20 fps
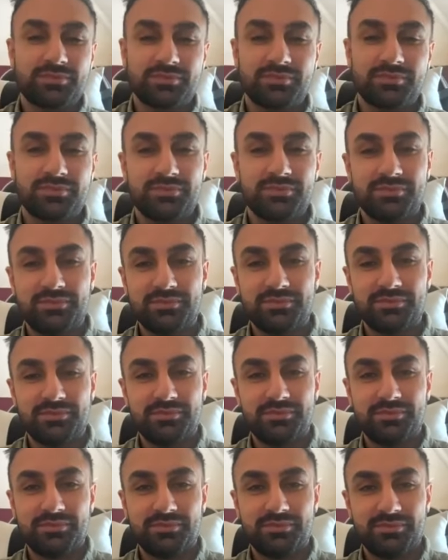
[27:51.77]

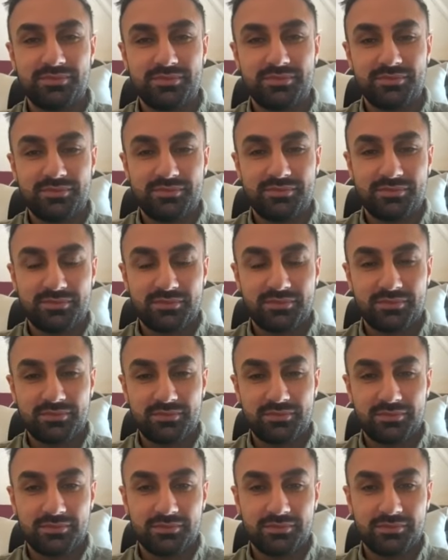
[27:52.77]

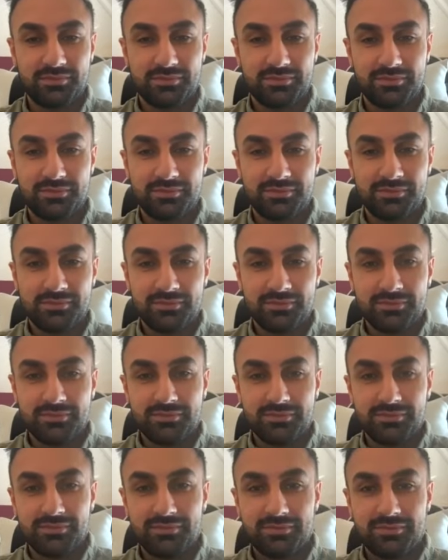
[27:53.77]

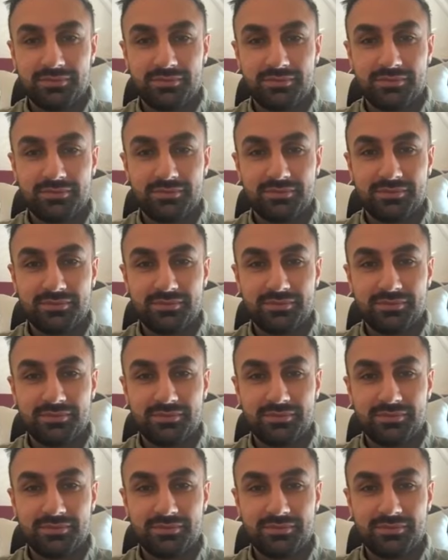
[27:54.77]
This person isn't speaking.